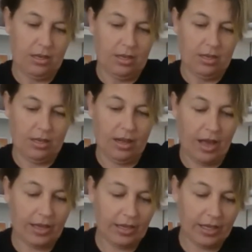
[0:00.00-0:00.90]

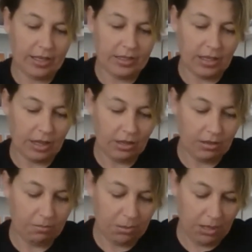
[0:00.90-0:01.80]
Luckily, it's a
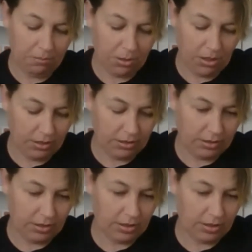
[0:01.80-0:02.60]
big box.